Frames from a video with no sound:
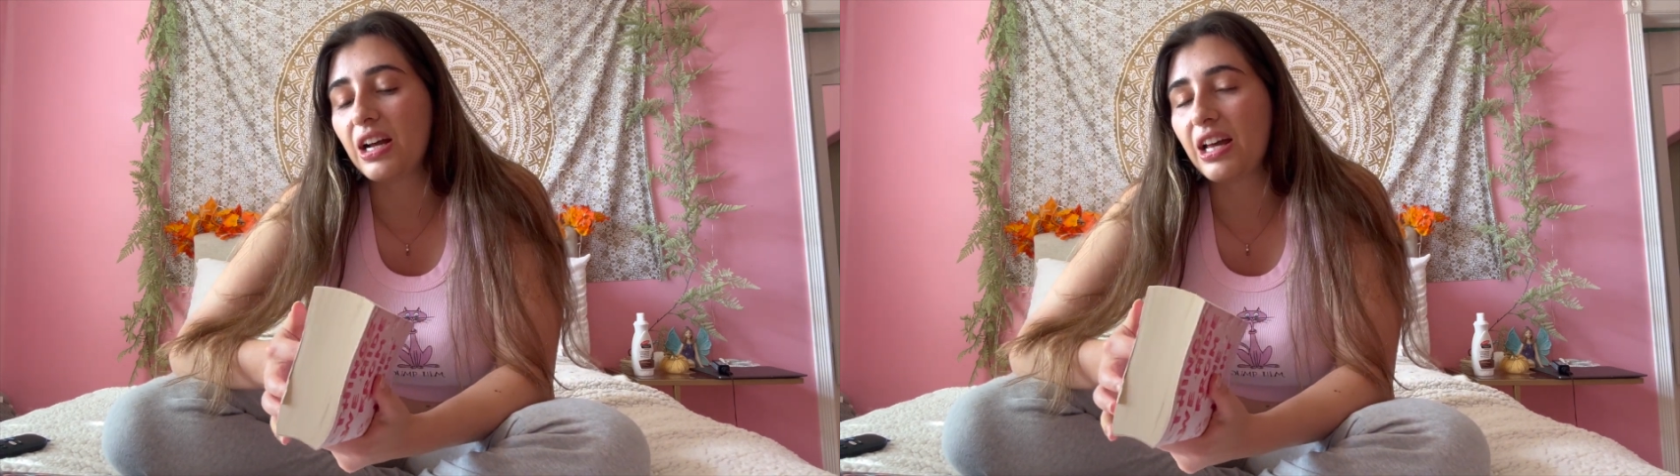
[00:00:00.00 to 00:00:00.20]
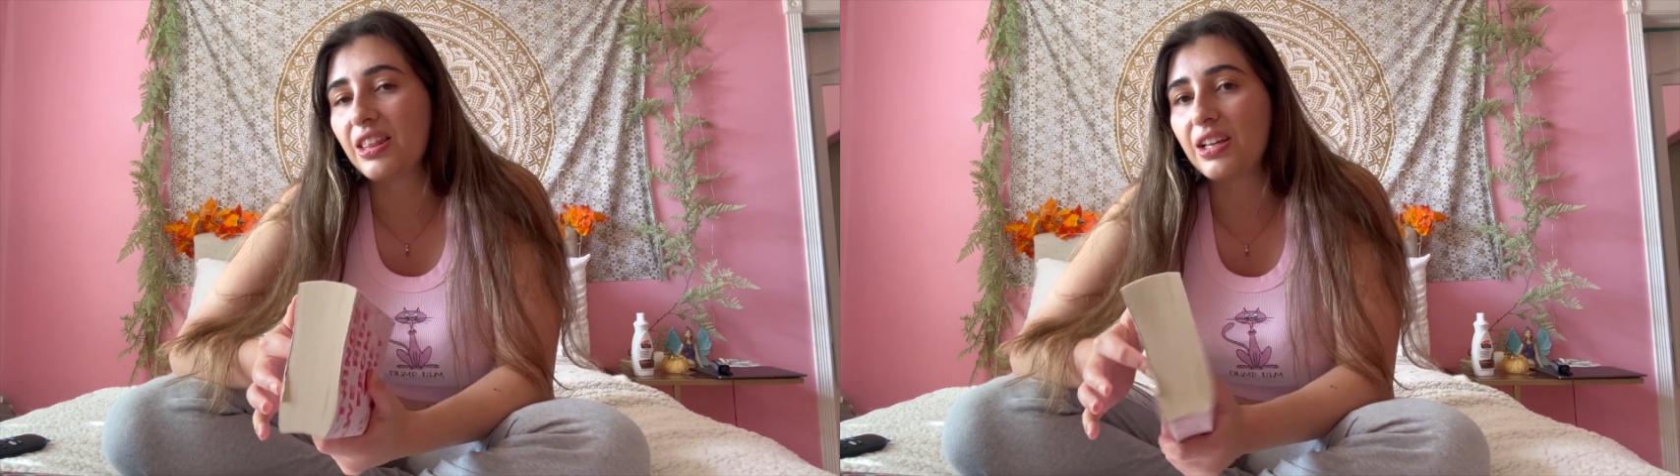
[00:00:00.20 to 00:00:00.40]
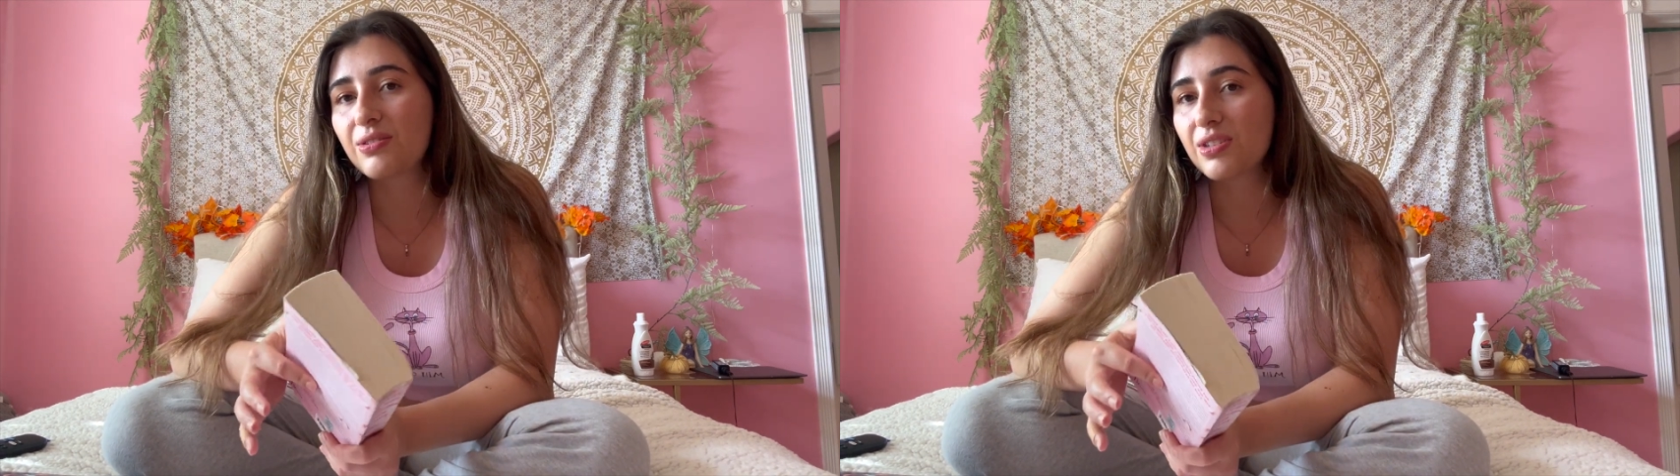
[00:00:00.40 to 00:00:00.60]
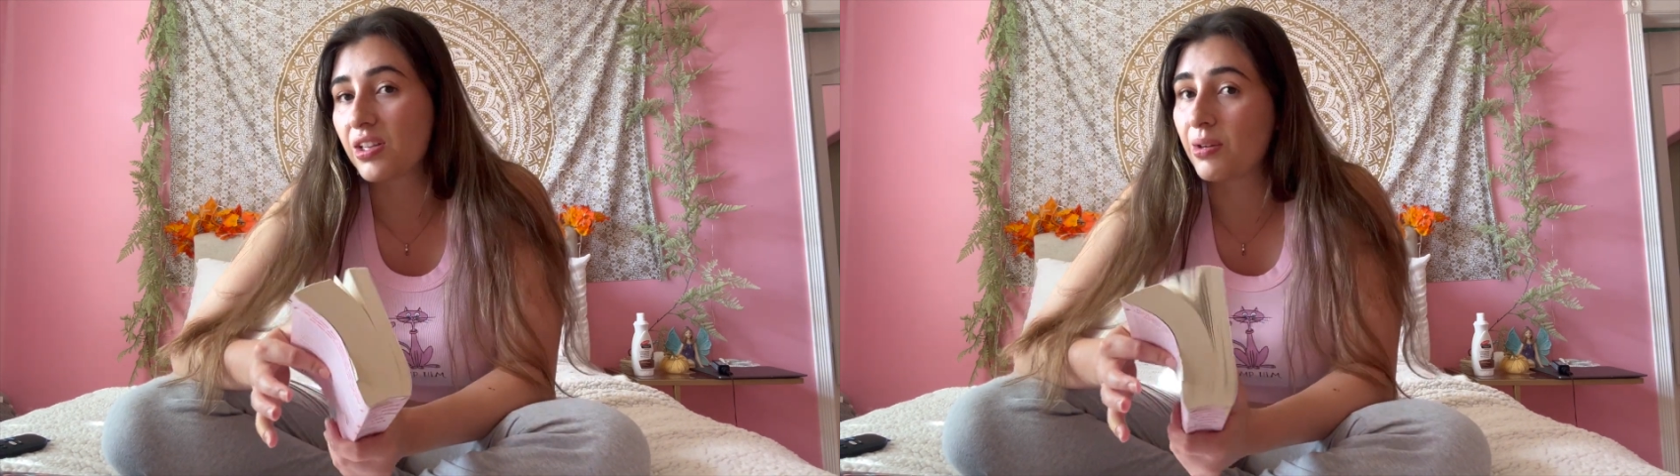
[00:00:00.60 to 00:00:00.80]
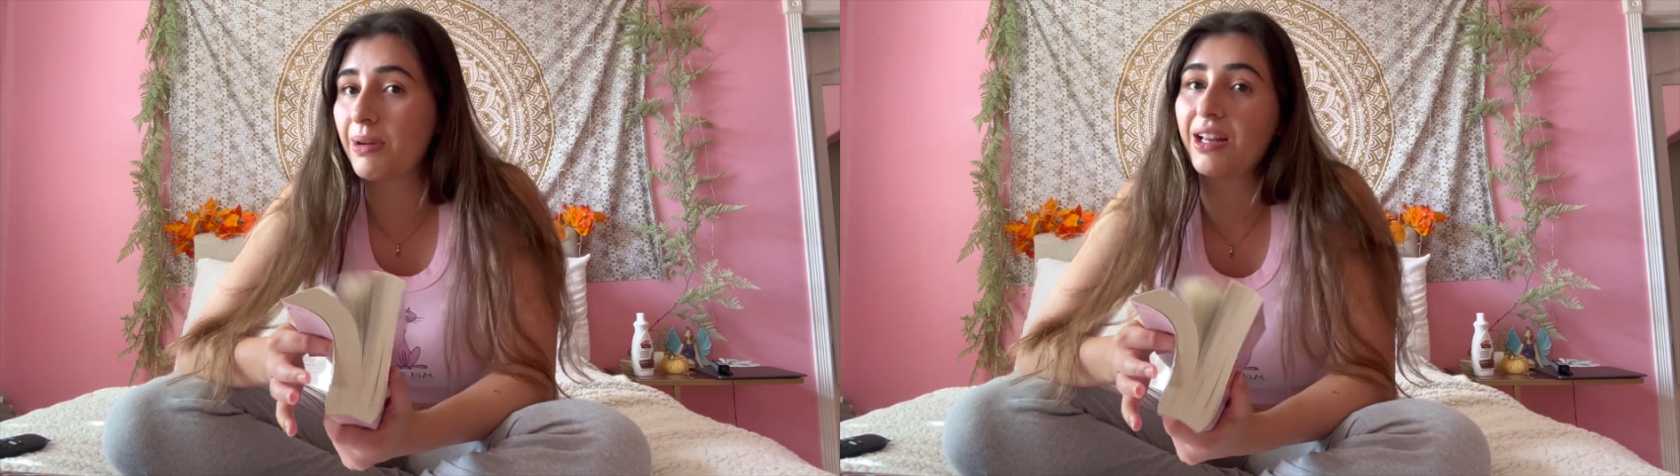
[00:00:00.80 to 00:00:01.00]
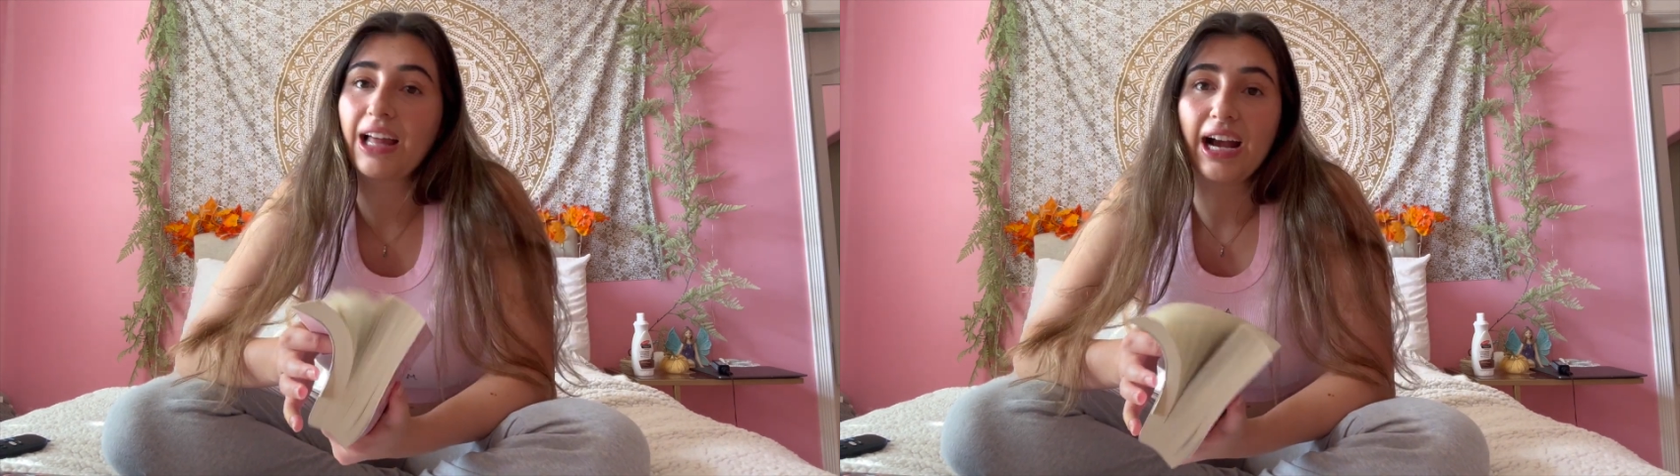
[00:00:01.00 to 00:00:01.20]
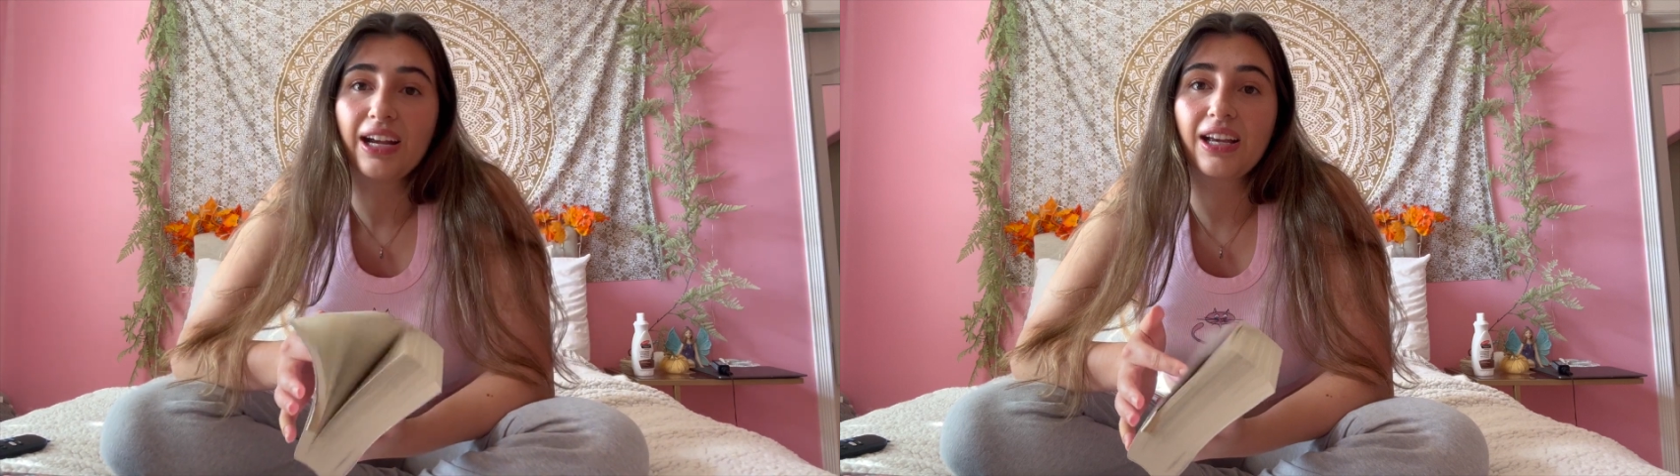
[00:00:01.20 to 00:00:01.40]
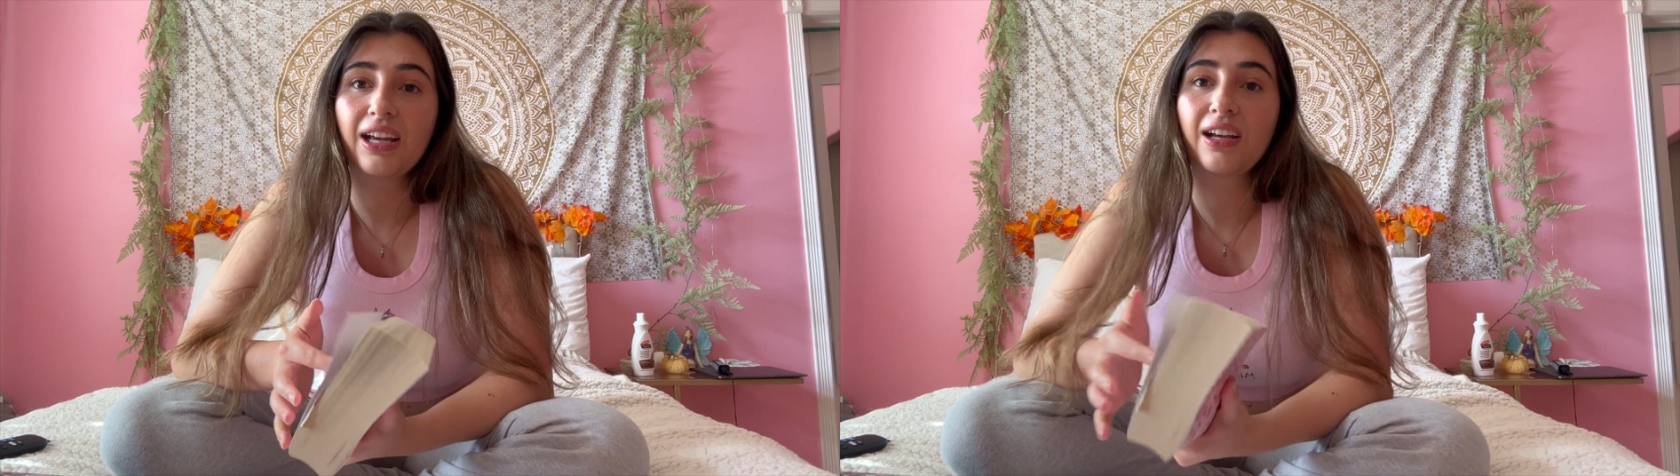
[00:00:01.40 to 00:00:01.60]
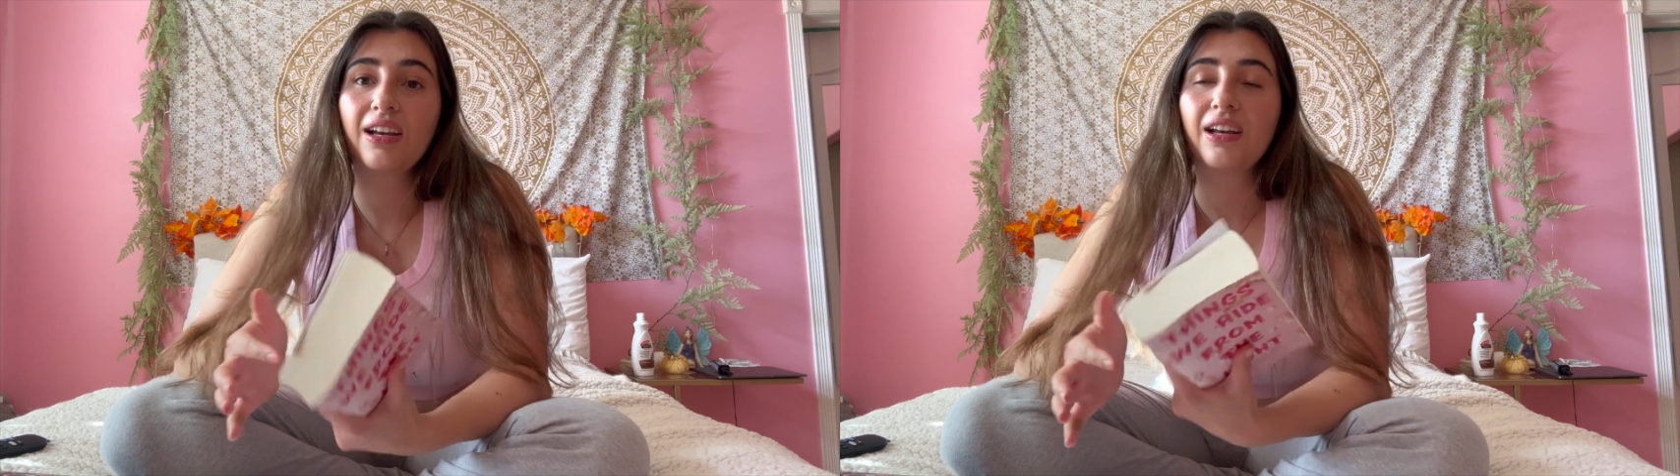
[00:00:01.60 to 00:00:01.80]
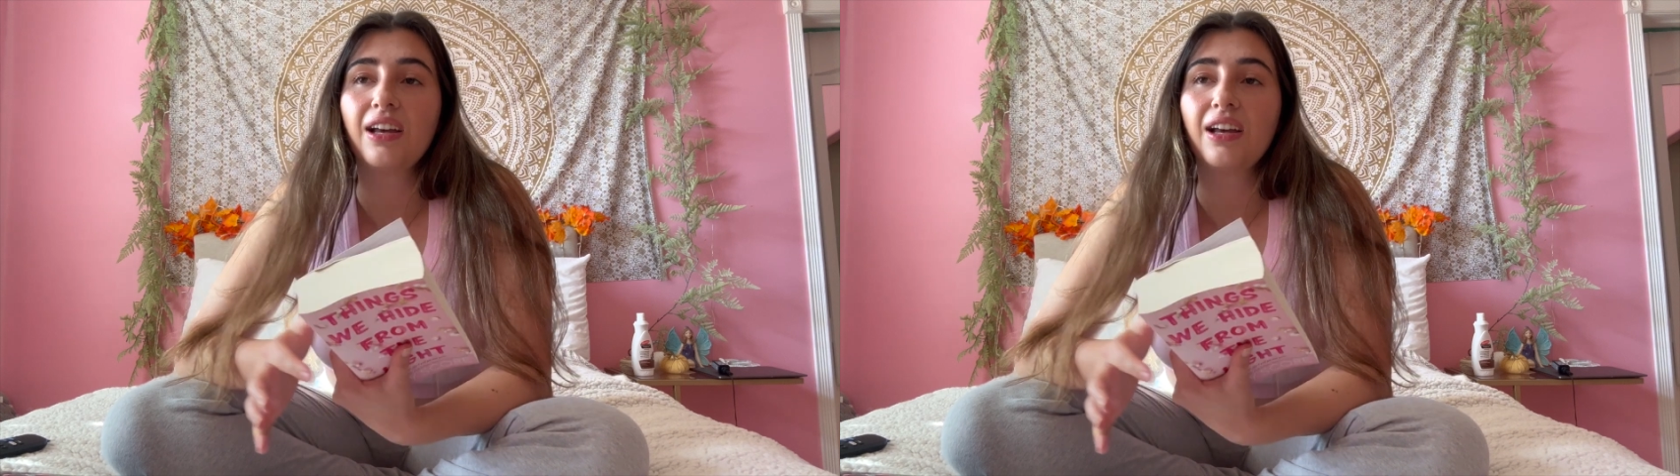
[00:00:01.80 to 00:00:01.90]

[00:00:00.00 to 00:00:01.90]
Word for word: I think it was a little bit lacking.